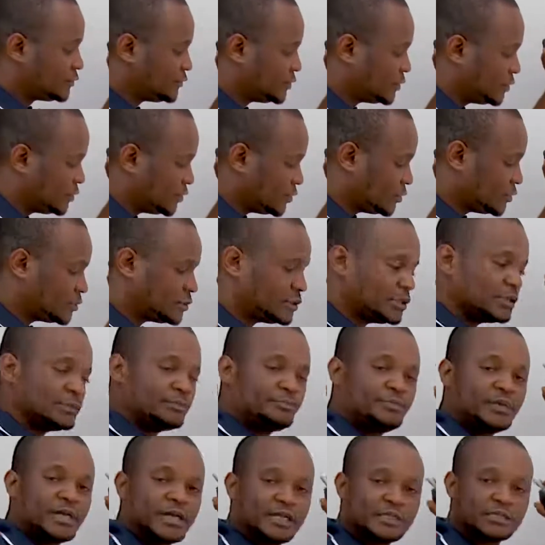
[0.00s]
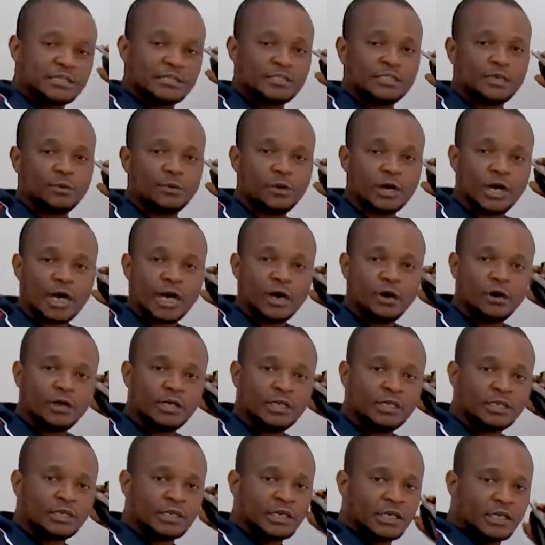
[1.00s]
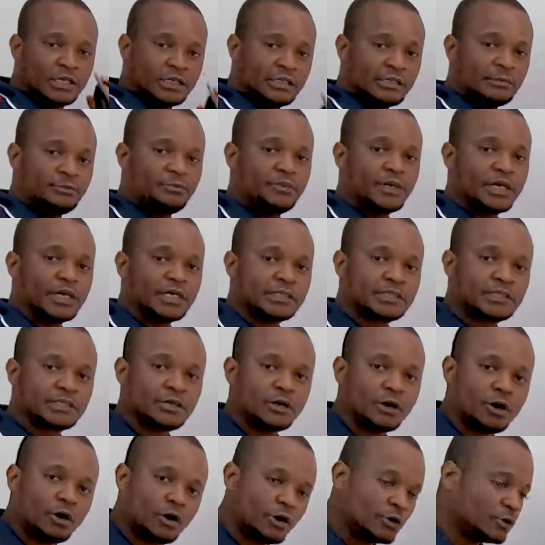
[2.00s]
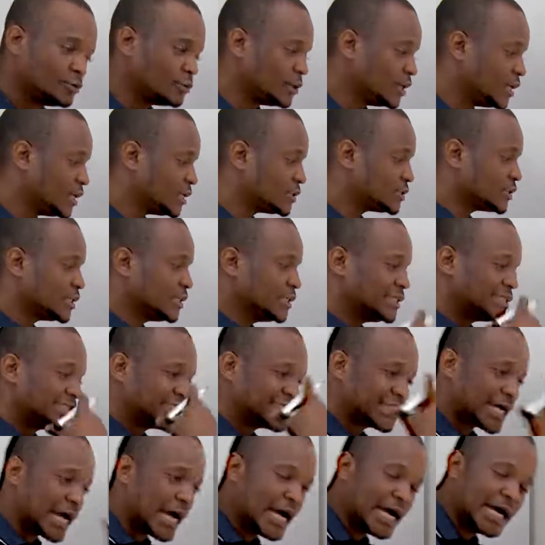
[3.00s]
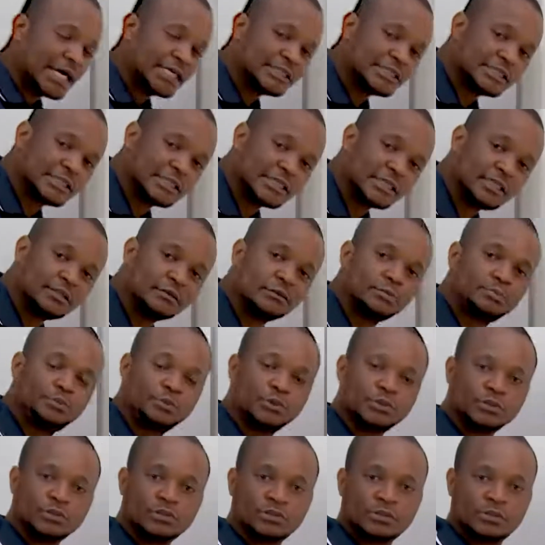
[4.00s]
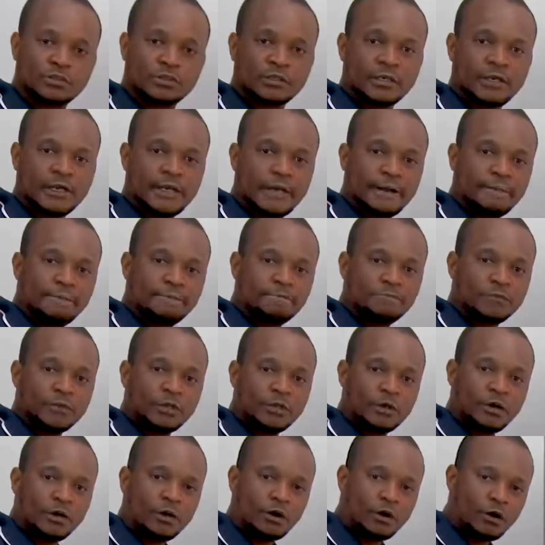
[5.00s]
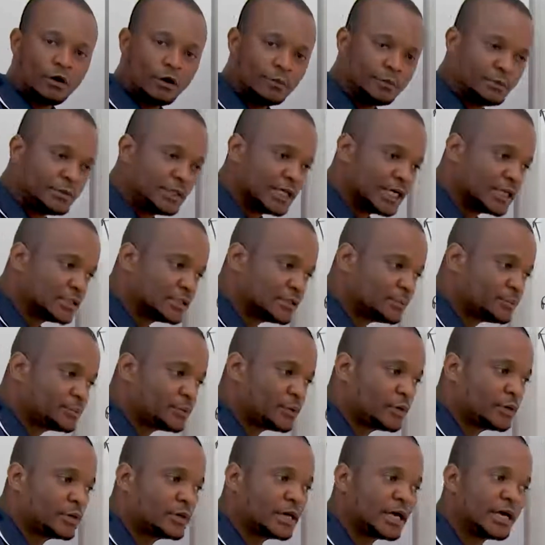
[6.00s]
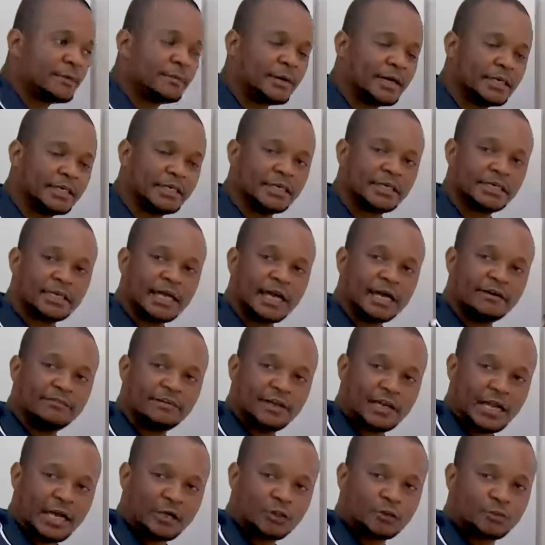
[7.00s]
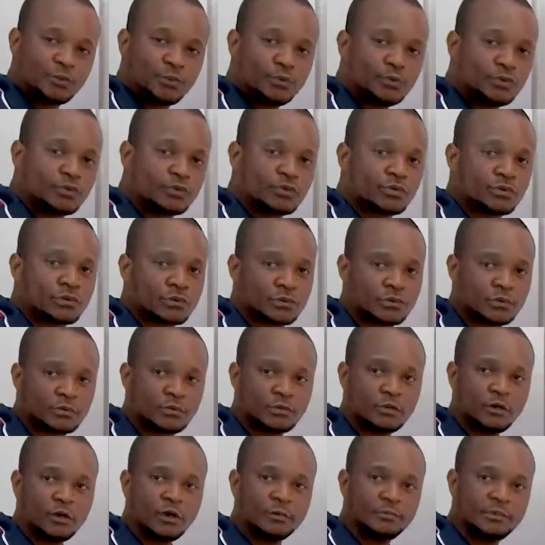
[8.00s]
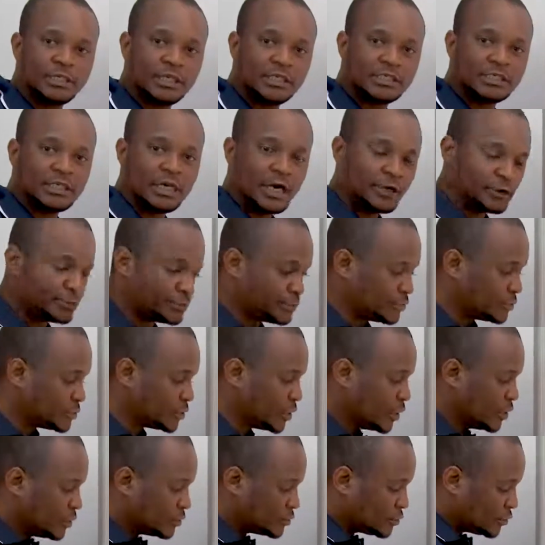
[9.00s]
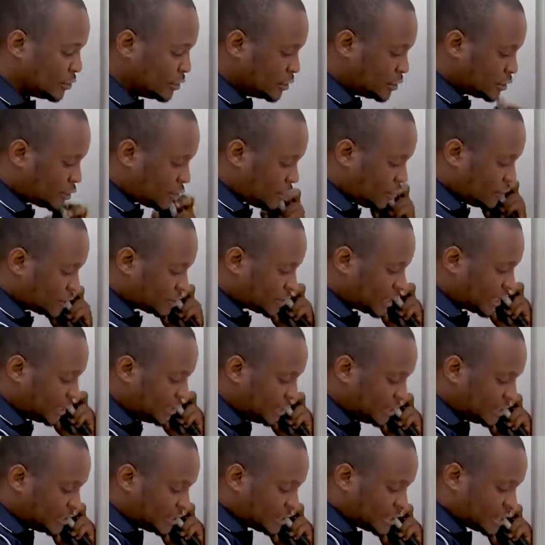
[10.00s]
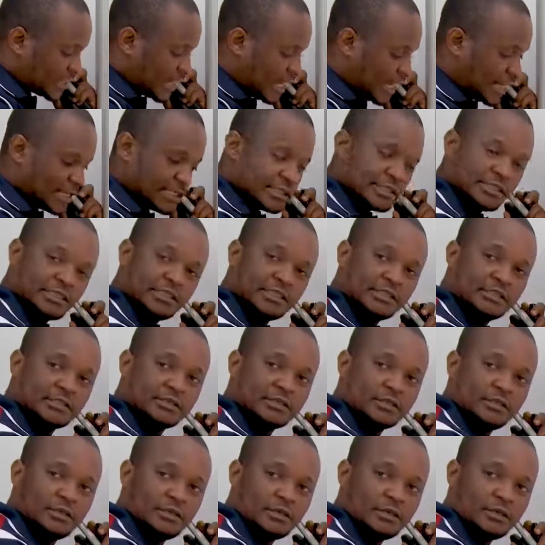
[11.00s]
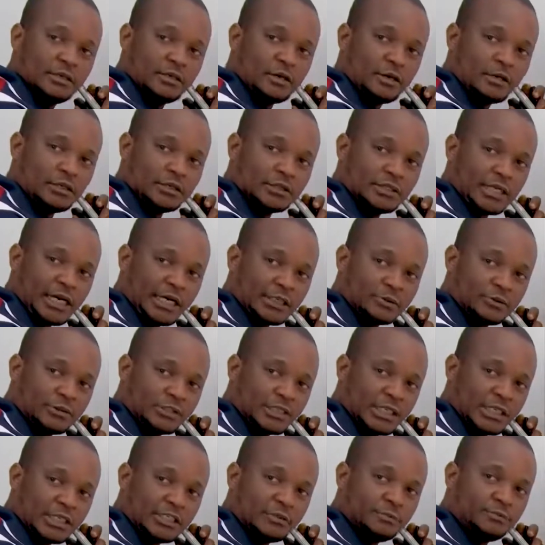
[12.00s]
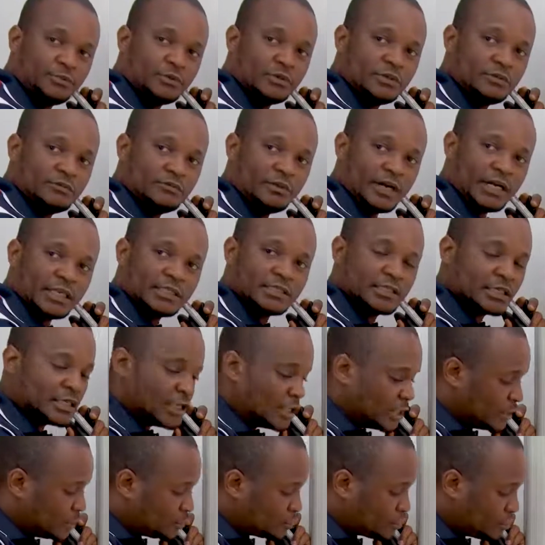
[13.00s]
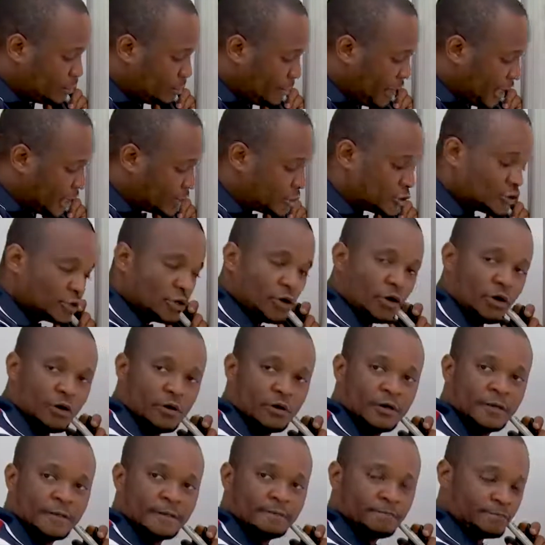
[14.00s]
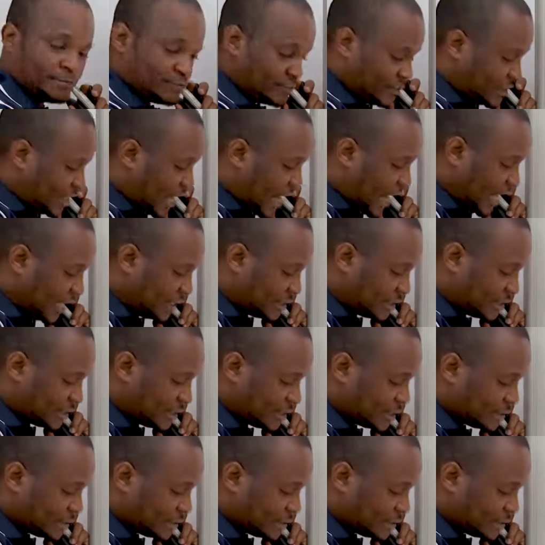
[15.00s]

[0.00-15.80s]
videos, the PLC is a workaholic. The PLC always scans the input, updates the program, and then have an output, updates the output. So it constantly scans this contact, which is an input device, to make sure that